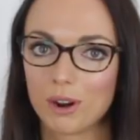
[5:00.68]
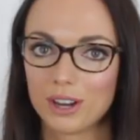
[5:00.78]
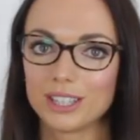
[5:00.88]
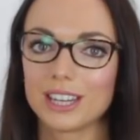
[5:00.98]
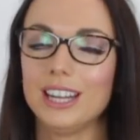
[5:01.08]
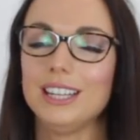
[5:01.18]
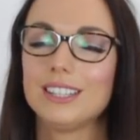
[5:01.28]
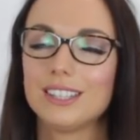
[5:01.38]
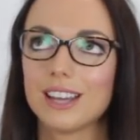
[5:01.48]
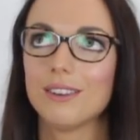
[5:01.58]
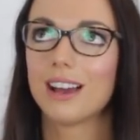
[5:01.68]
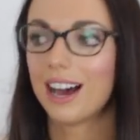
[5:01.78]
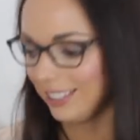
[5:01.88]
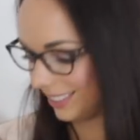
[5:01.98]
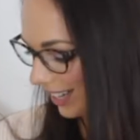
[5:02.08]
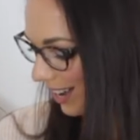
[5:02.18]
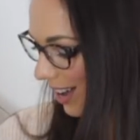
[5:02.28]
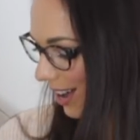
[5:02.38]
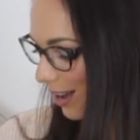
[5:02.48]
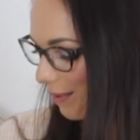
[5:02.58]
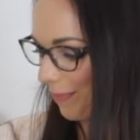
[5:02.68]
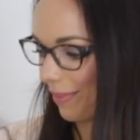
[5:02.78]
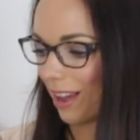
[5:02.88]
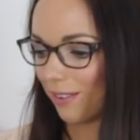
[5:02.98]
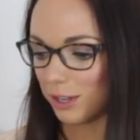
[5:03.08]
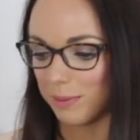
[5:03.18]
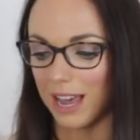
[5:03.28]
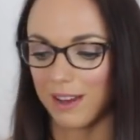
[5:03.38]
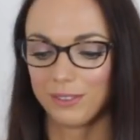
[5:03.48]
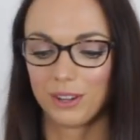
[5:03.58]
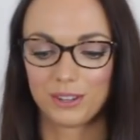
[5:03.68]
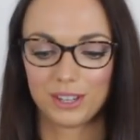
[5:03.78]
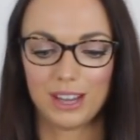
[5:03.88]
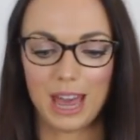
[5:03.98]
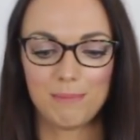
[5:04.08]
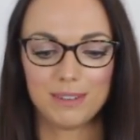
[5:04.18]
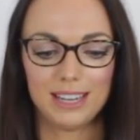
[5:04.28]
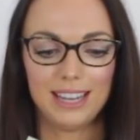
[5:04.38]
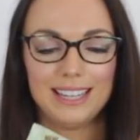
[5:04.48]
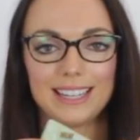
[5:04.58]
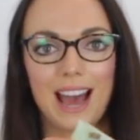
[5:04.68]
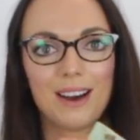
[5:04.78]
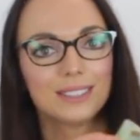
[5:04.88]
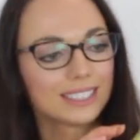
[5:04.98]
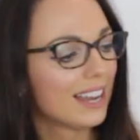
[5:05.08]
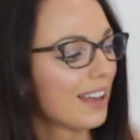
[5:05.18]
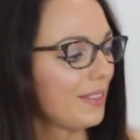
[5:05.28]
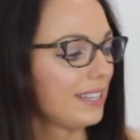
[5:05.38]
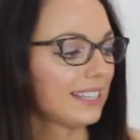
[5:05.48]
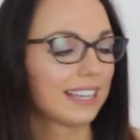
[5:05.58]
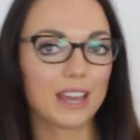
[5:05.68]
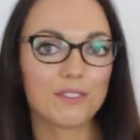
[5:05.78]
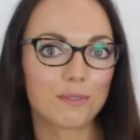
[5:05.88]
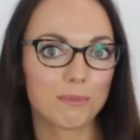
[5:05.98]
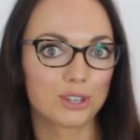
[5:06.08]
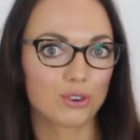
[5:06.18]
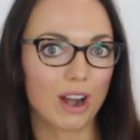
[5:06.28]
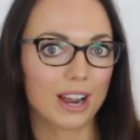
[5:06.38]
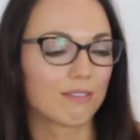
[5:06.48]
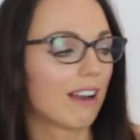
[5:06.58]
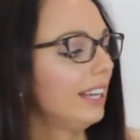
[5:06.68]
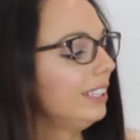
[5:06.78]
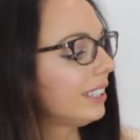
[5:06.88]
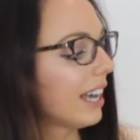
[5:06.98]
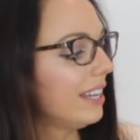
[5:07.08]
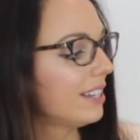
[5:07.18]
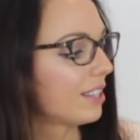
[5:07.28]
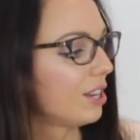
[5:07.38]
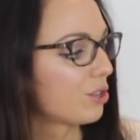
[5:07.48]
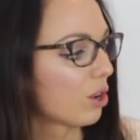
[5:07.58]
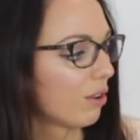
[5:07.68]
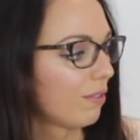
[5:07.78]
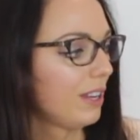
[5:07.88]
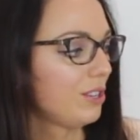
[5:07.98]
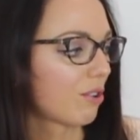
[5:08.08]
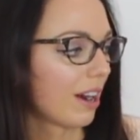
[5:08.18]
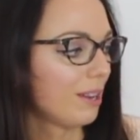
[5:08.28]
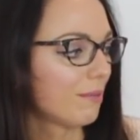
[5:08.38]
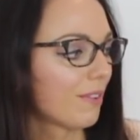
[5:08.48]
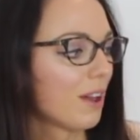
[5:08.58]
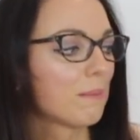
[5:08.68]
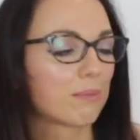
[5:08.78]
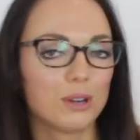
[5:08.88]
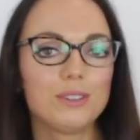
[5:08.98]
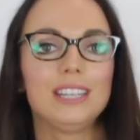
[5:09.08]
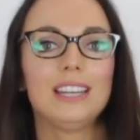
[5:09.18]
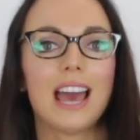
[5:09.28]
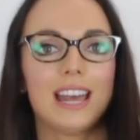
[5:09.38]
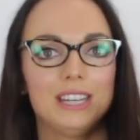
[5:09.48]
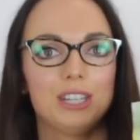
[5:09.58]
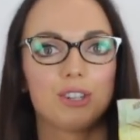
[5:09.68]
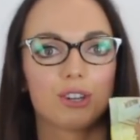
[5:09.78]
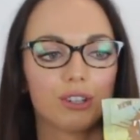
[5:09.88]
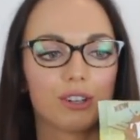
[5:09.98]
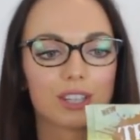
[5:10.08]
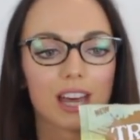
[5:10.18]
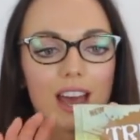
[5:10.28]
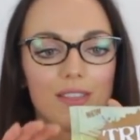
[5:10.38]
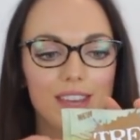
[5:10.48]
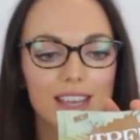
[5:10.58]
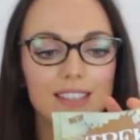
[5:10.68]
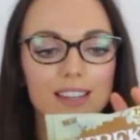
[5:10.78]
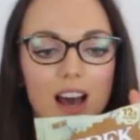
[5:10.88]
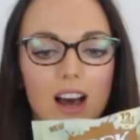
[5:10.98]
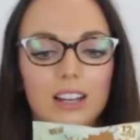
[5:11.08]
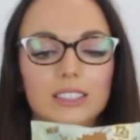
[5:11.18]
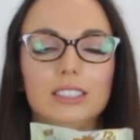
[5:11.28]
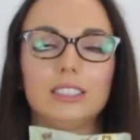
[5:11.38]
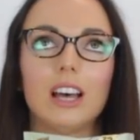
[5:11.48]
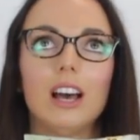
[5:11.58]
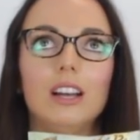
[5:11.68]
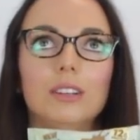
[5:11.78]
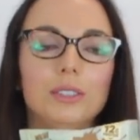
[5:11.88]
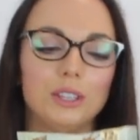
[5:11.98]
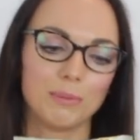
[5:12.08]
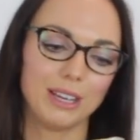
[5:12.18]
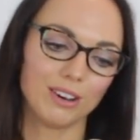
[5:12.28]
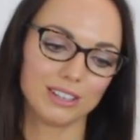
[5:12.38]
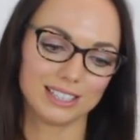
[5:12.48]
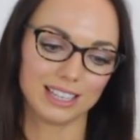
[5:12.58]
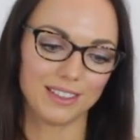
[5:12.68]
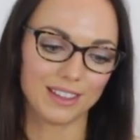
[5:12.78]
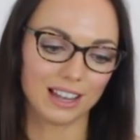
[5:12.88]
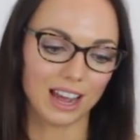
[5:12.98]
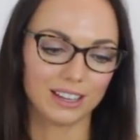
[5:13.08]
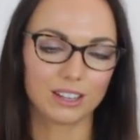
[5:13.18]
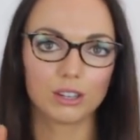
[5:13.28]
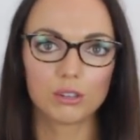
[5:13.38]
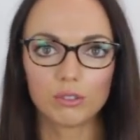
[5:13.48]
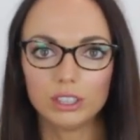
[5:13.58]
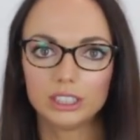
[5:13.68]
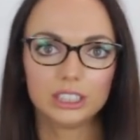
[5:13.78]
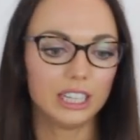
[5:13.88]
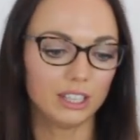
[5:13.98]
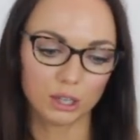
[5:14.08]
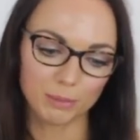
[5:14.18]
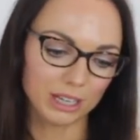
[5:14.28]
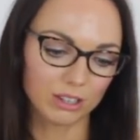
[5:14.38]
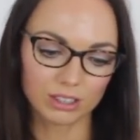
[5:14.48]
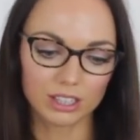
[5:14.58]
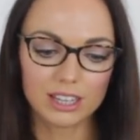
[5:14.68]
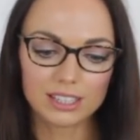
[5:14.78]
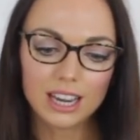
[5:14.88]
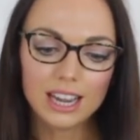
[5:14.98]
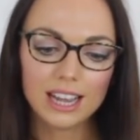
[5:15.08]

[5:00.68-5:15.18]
product, and it is so nice. I've got to be careful not to empty it out. This is again from the Trek range, and it's the Toffee Triumph Protein Energy Chunks. These are so yummy, honestly. They're like crunchy, yummy goodness.